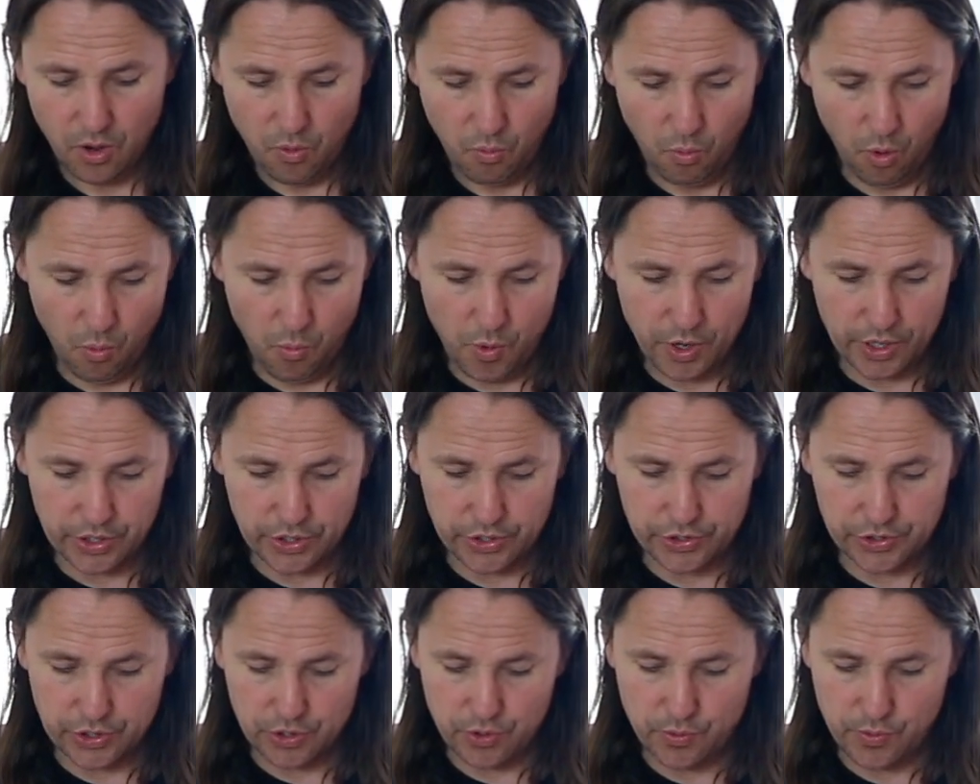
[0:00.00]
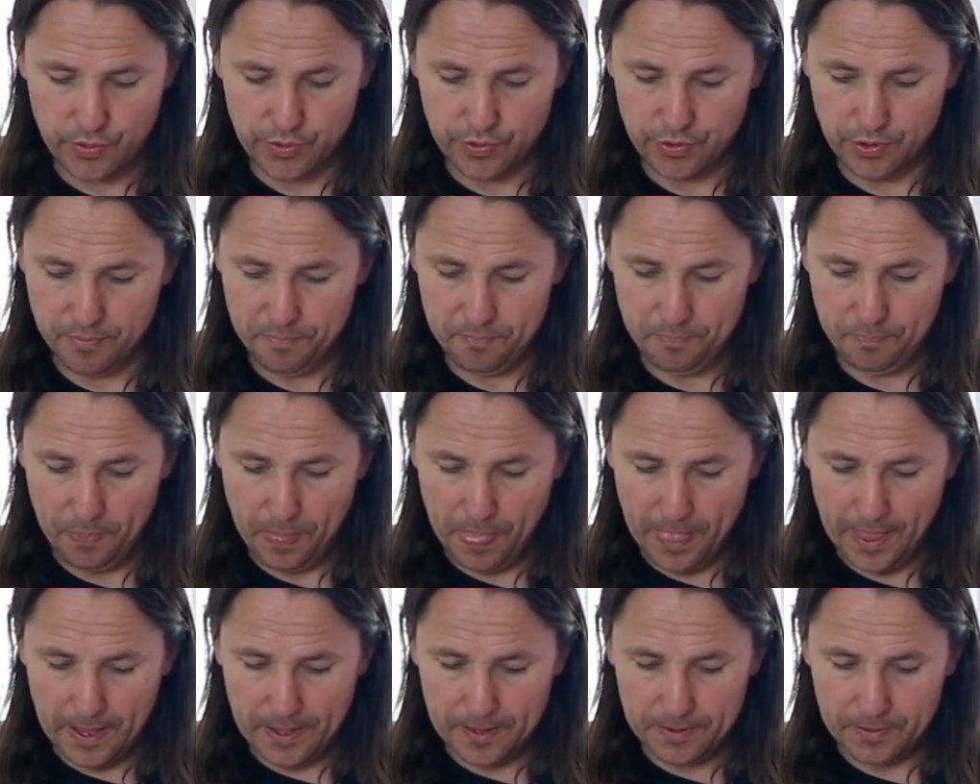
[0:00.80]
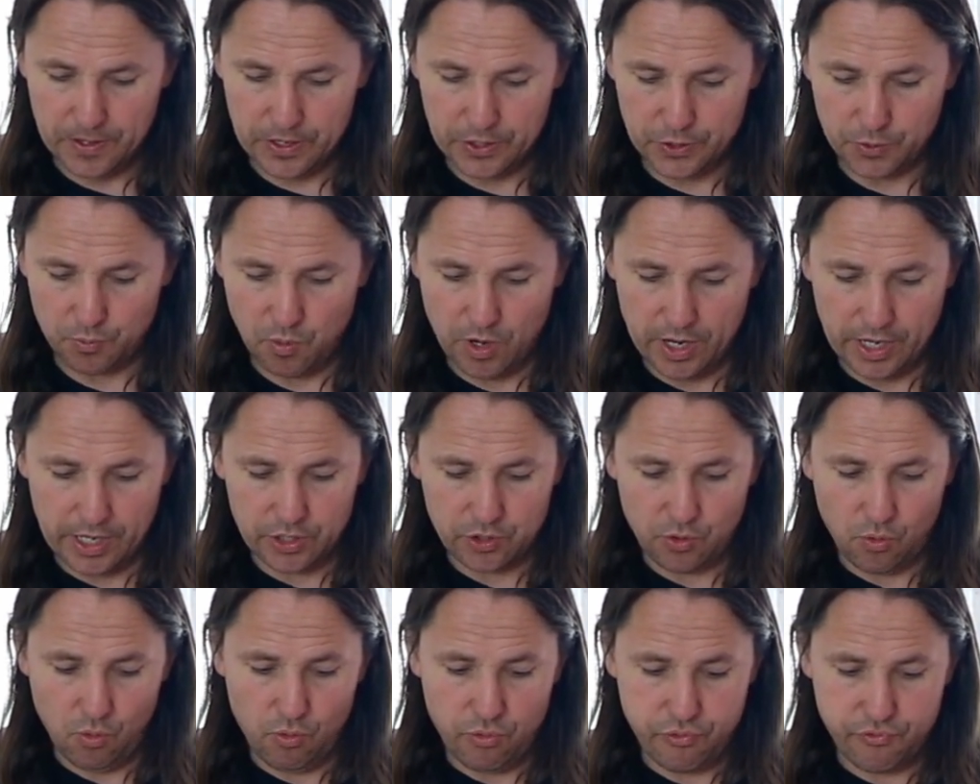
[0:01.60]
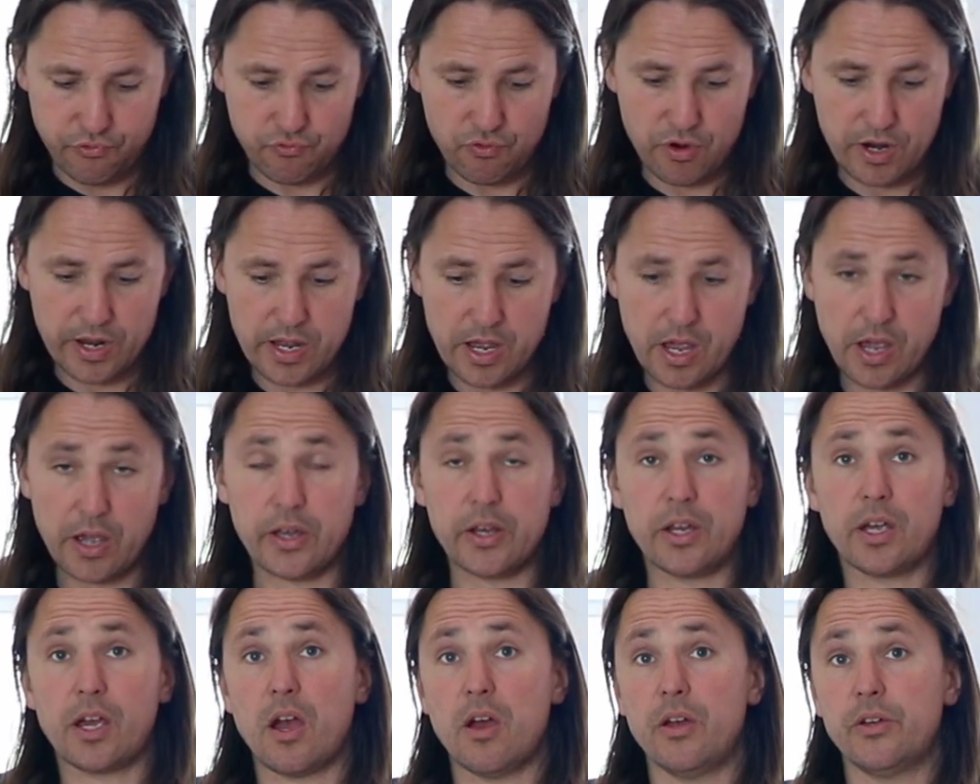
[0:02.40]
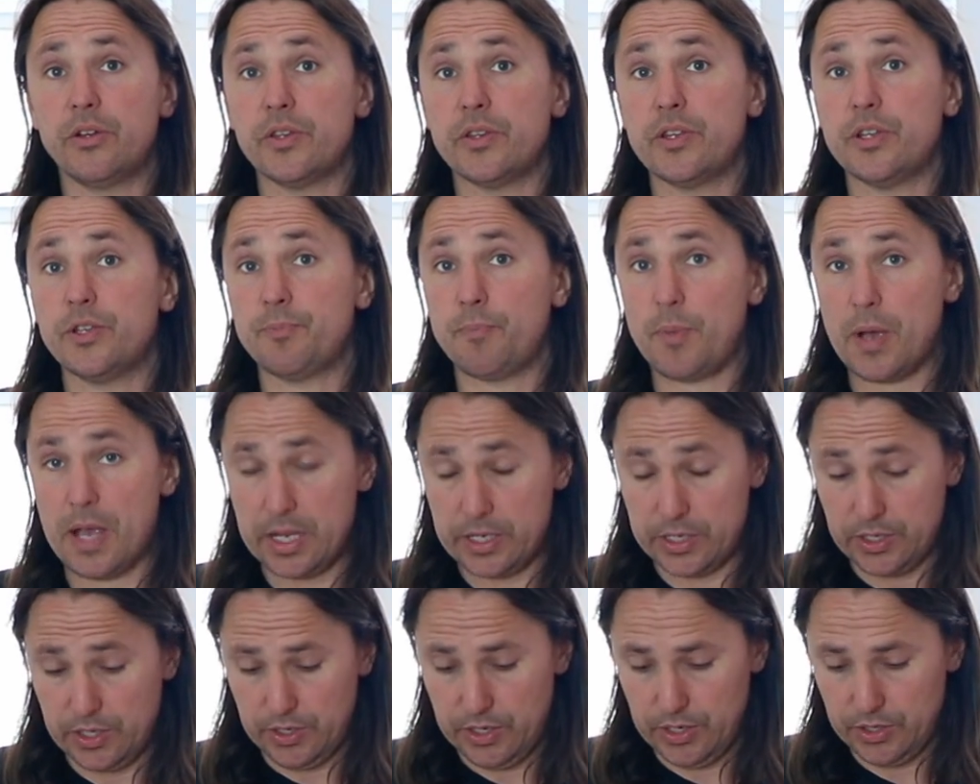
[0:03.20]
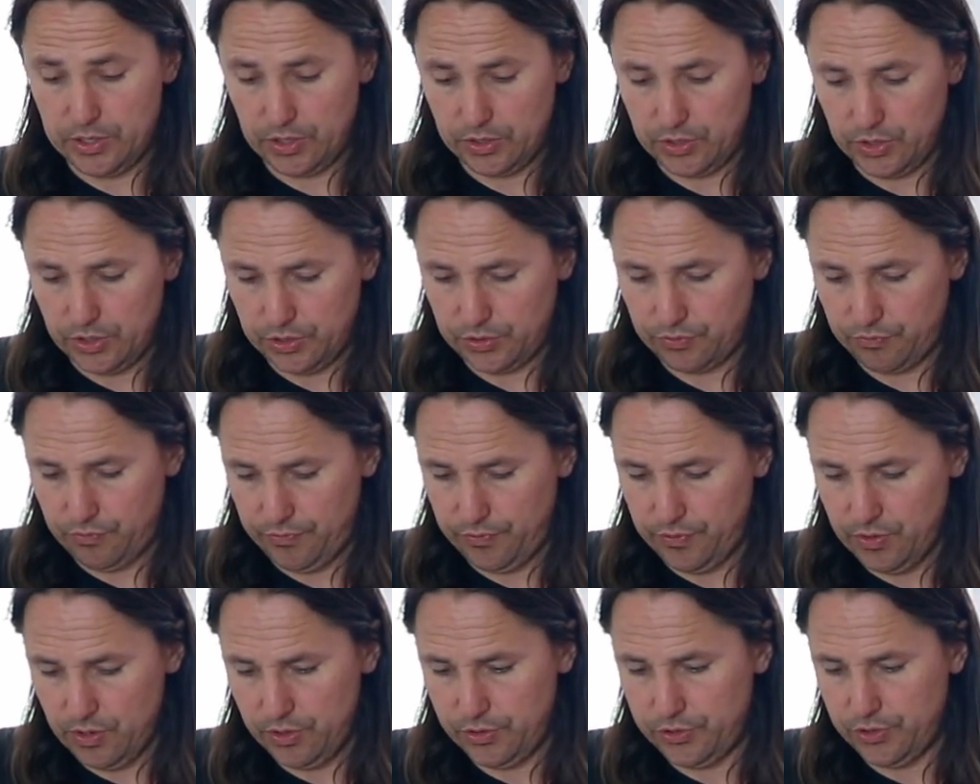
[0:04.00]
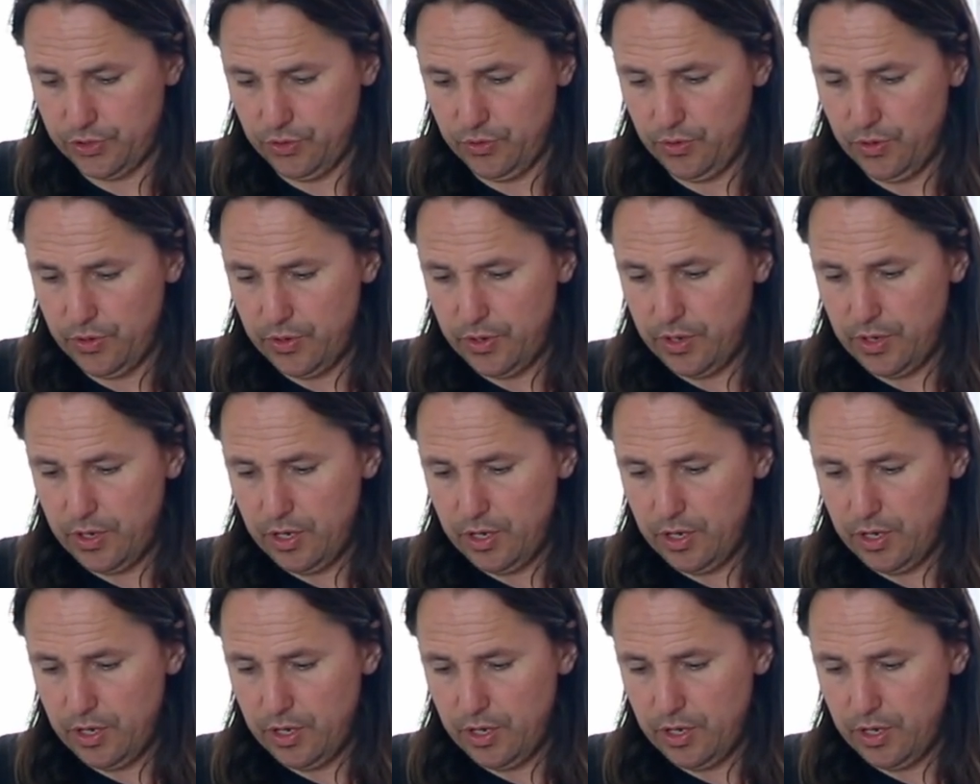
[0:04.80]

What we're going to do with them this week is all three are going to go into this pasta dish I just referred to